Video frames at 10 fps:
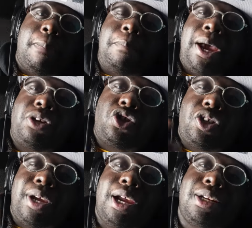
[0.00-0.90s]
the best
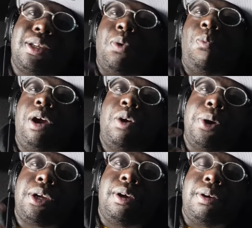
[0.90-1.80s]
chains to wear
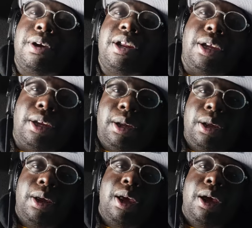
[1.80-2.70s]
with your hoodie.
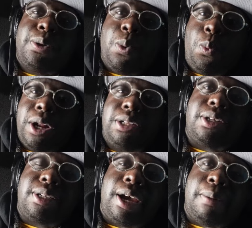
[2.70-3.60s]
The winter
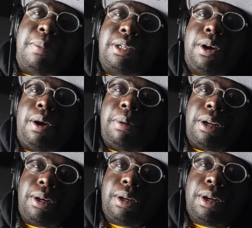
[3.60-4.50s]
time is coming.
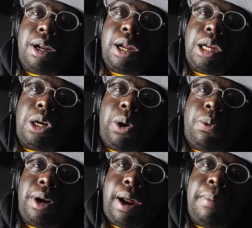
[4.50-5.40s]
You know
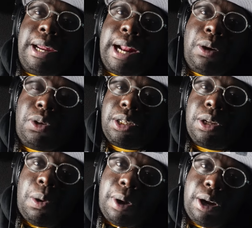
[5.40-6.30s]
what I mean? And you
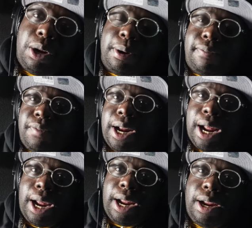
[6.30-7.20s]
still want to look
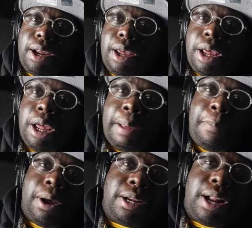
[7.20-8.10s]
fly.
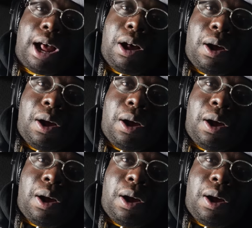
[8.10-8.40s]
But not